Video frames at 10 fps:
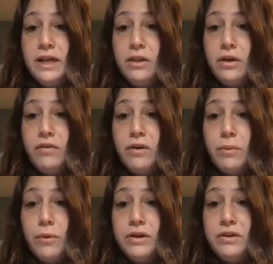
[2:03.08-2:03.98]
and look for
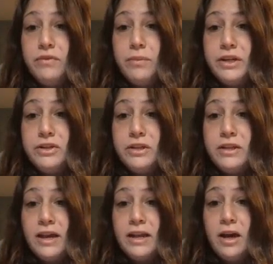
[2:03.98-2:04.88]
important information
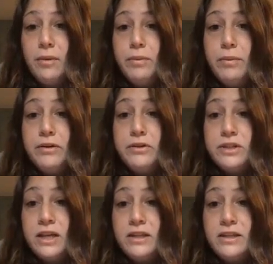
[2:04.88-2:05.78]
that can help them
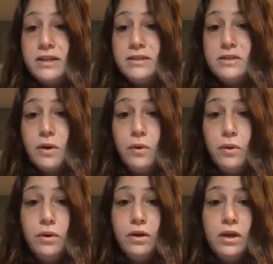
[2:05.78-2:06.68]
understand the text as a whole.